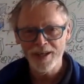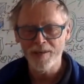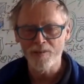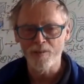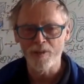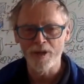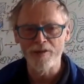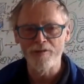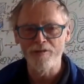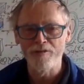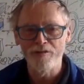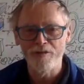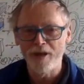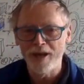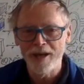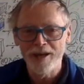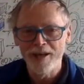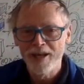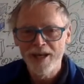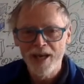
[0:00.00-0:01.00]
and we've
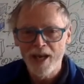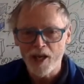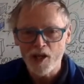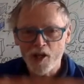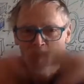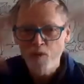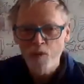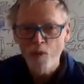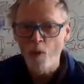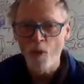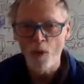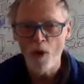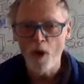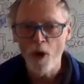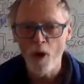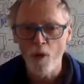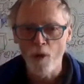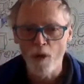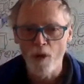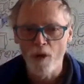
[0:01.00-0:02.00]
explored a
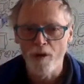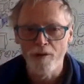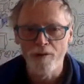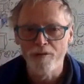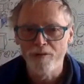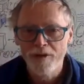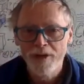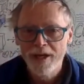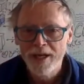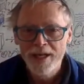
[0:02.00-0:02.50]
whole lot of